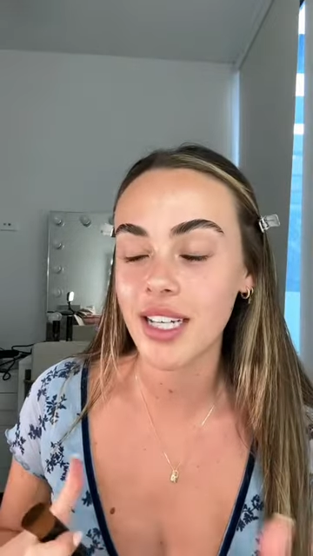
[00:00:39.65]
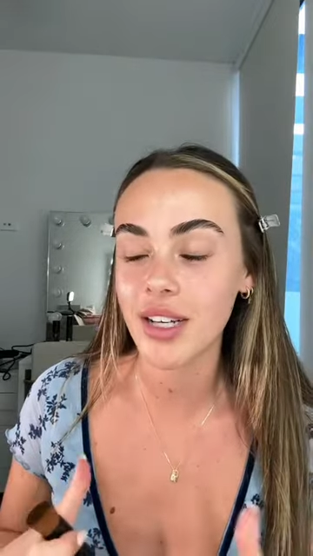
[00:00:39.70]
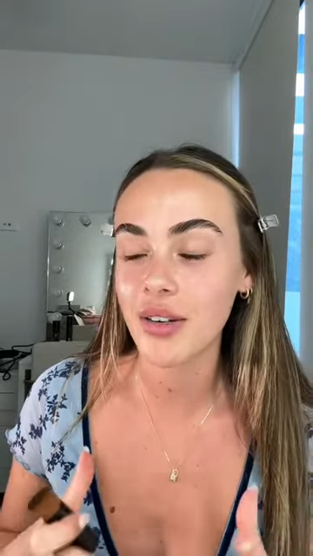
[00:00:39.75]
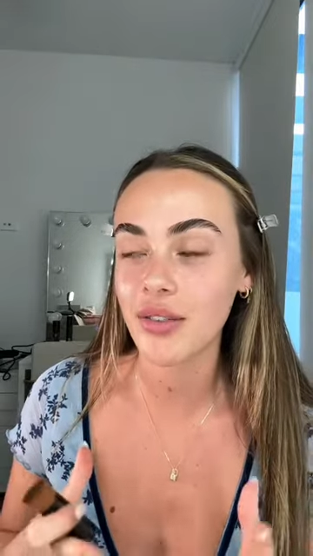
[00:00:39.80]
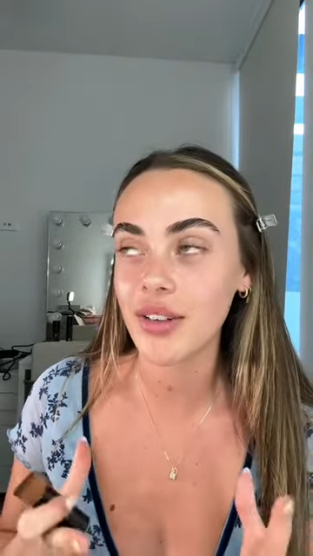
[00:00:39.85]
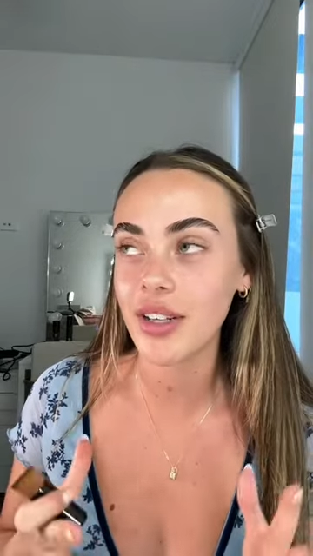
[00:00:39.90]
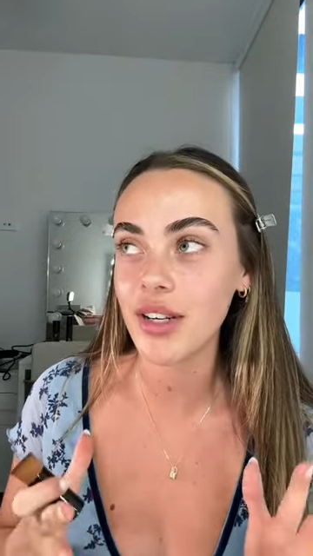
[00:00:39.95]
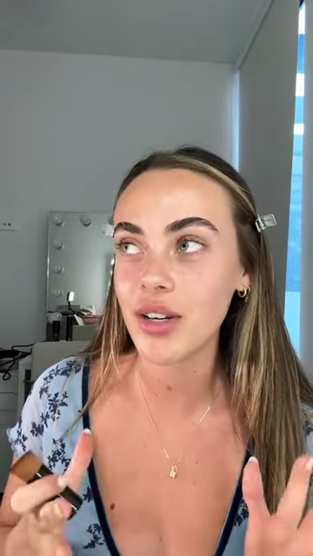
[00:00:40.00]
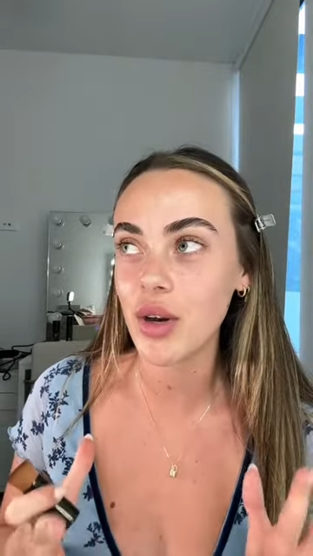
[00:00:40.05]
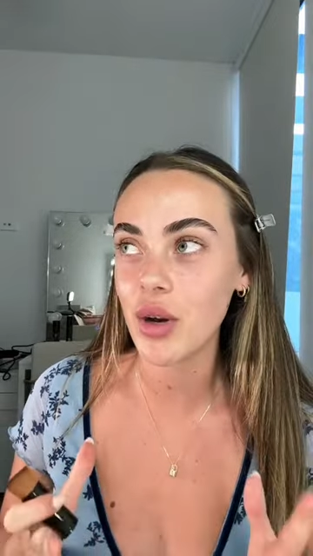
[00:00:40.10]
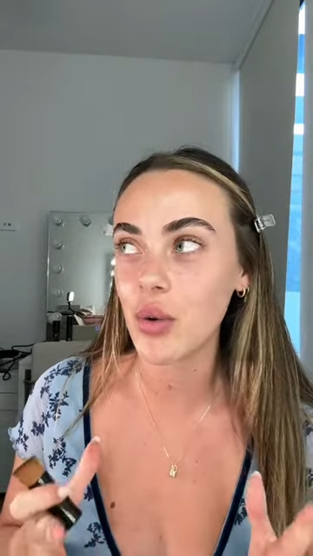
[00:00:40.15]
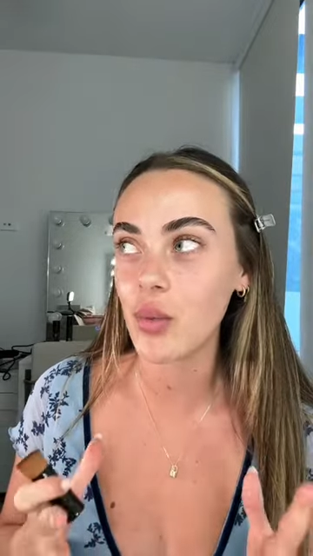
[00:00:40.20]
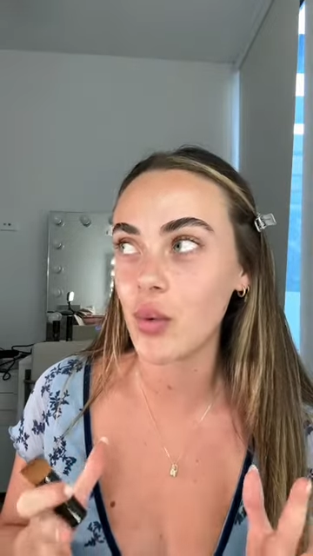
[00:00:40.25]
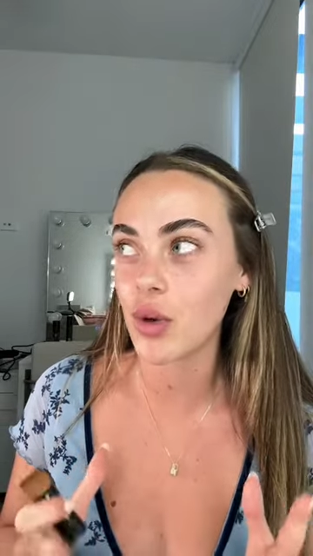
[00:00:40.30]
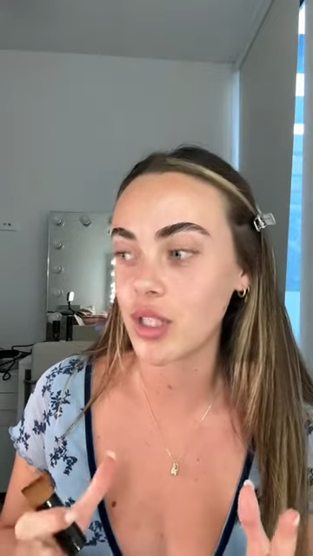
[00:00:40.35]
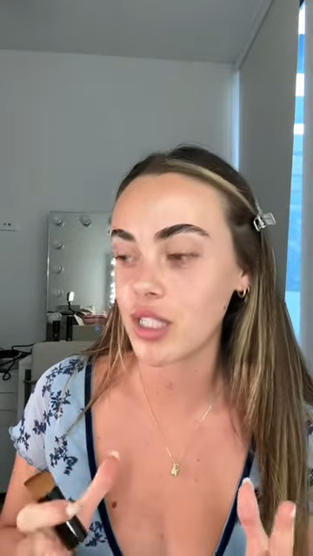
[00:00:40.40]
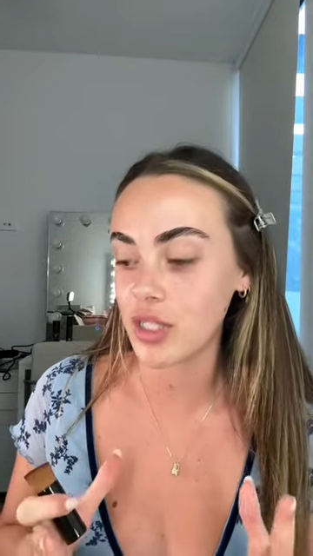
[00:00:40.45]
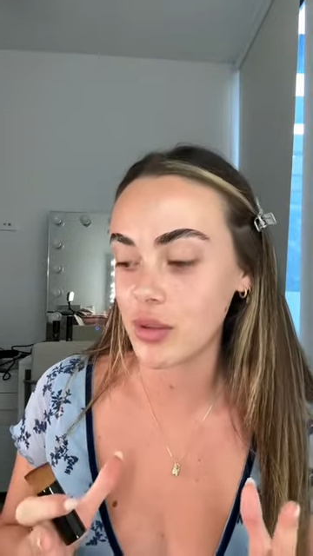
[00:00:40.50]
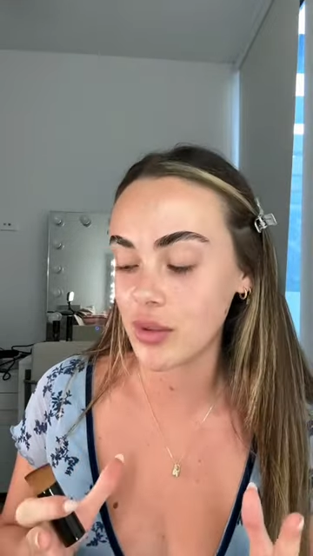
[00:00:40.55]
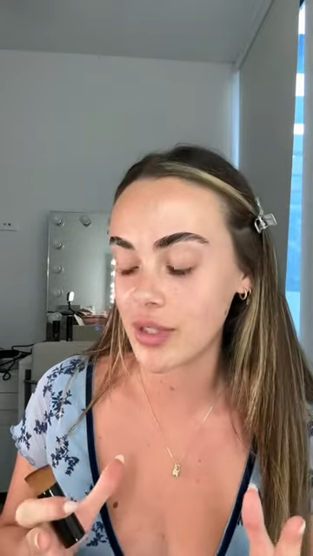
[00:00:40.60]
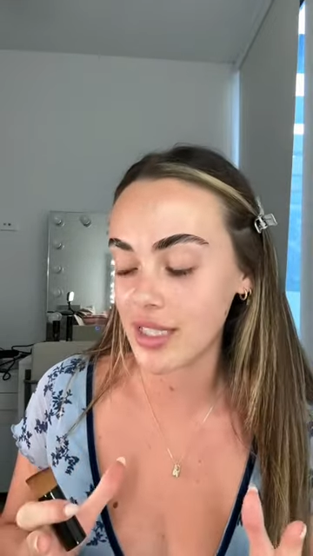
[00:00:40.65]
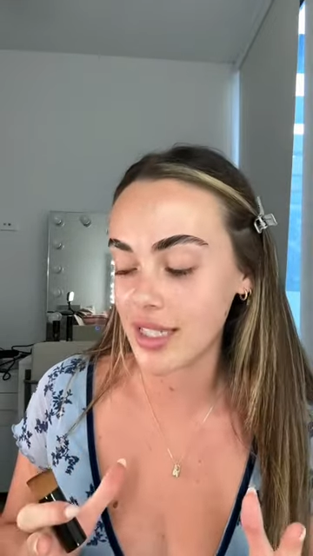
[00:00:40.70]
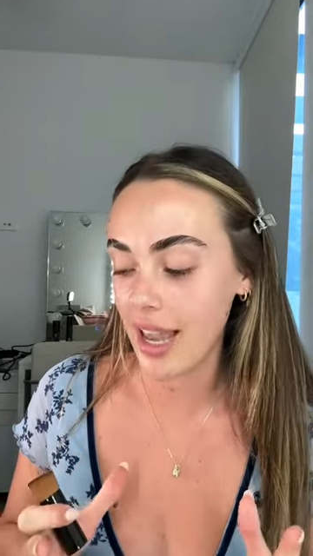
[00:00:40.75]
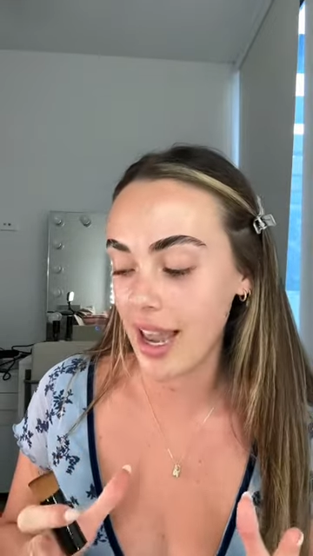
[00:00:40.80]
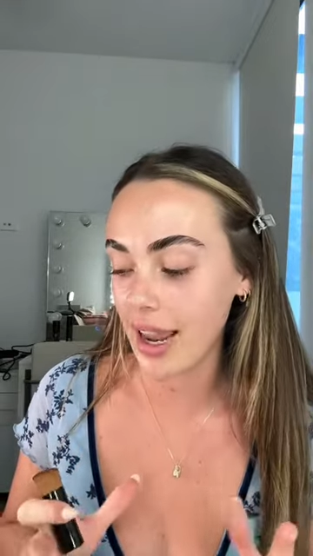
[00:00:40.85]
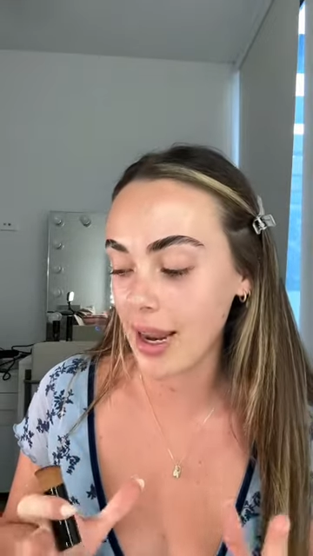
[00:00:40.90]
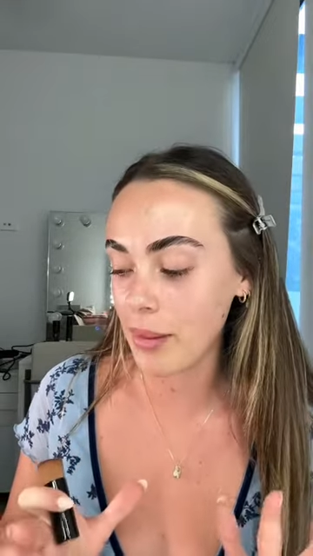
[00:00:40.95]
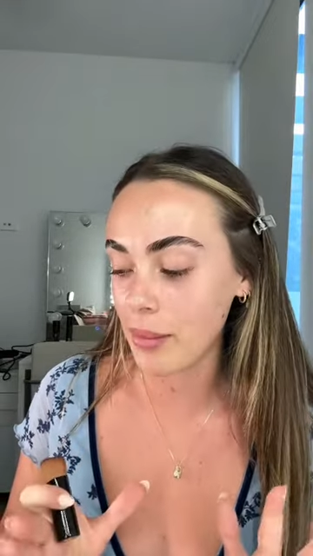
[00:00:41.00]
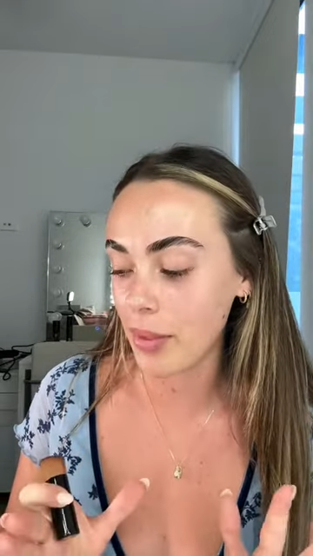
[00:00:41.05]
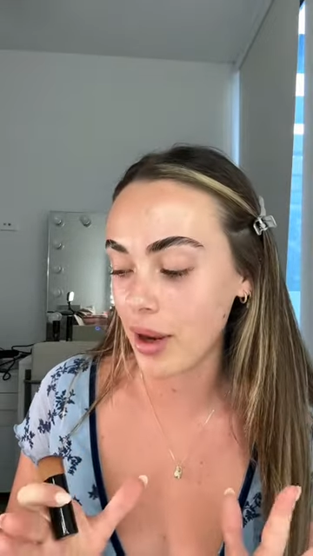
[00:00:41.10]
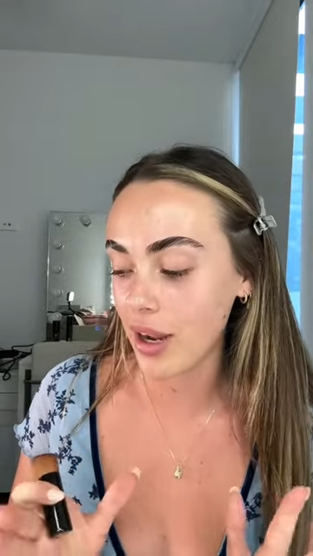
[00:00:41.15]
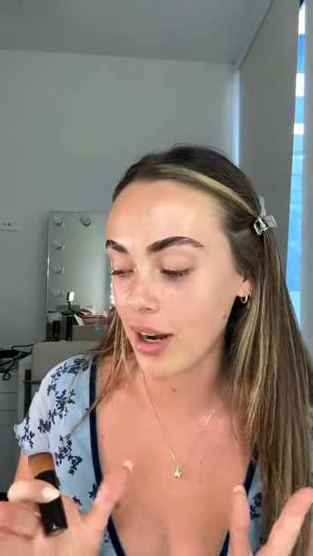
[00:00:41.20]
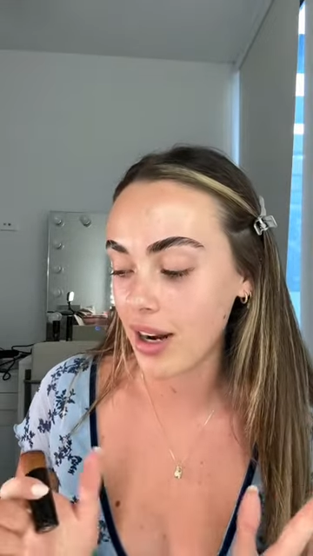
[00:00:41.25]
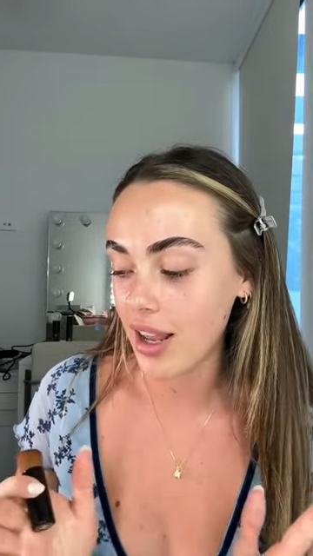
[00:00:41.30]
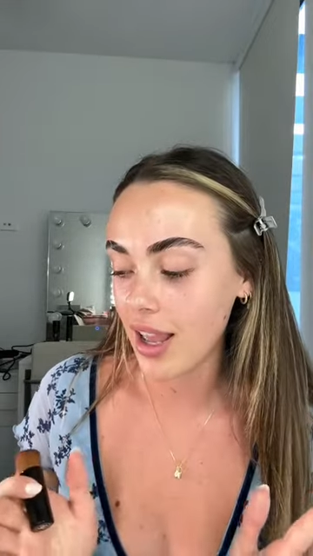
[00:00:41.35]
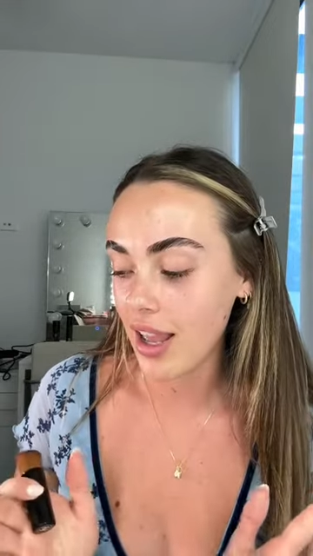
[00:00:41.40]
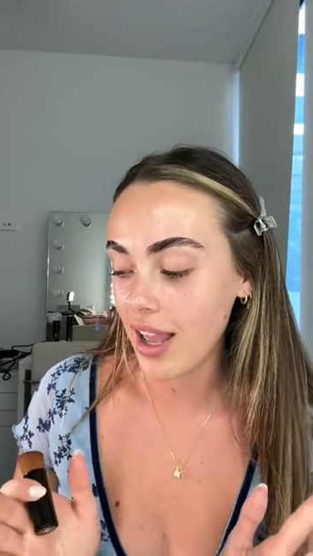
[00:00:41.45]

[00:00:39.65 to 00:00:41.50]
I don't really know what she was saying, but